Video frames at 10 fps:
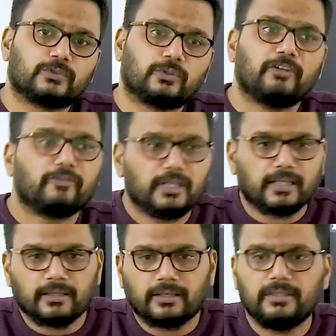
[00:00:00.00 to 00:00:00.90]
So, every
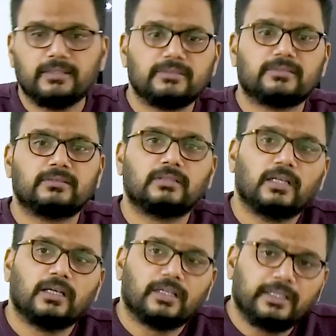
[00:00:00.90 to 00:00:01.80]
country is
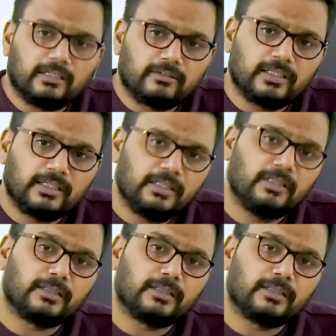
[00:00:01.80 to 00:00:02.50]
equally